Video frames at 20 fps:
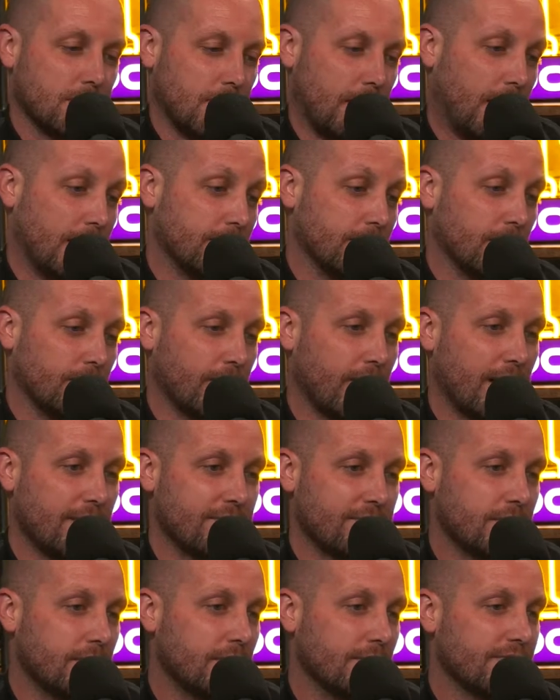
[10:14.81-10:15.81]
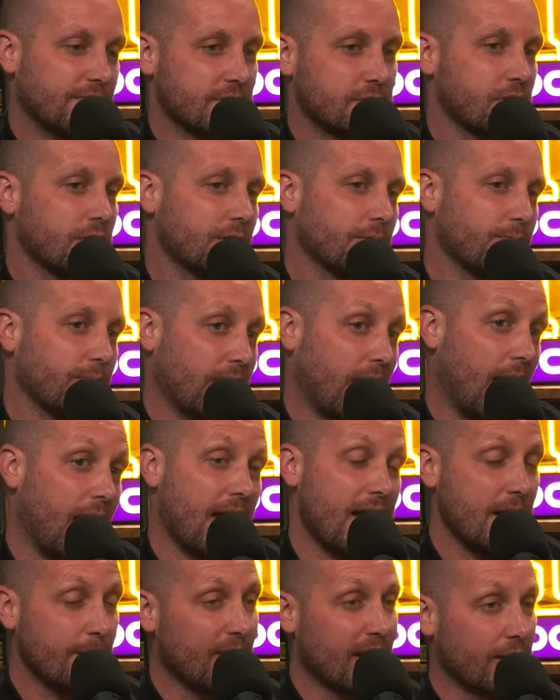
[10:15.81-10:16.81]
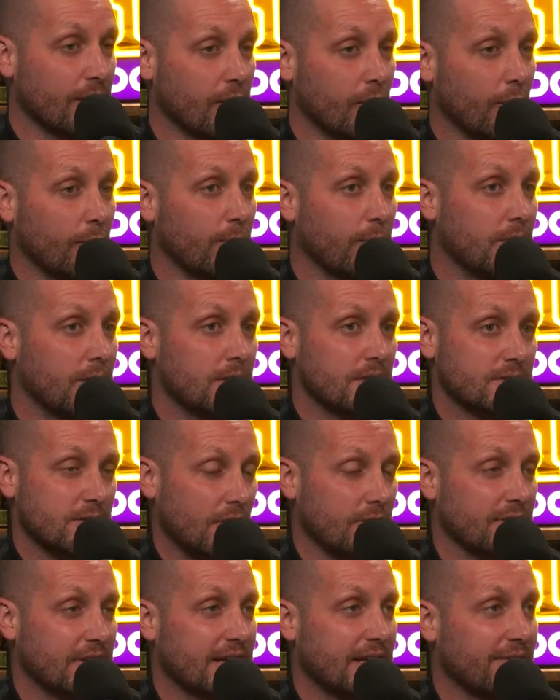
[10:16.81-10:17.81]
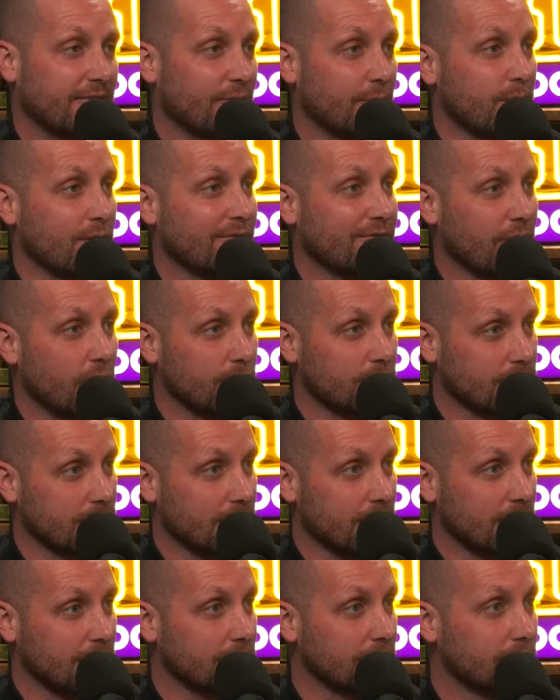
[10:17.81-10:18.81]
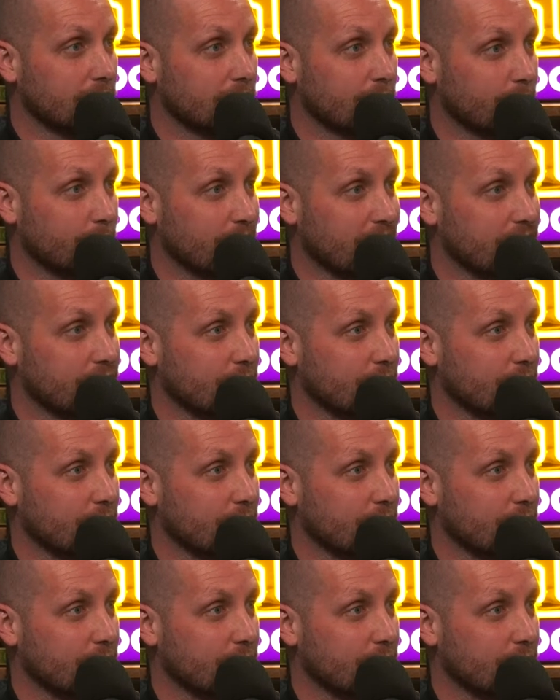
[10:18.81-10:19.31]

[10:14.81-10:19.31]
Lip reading: I don't have Univision, but I am at home. It's hard to get it from your phone to the big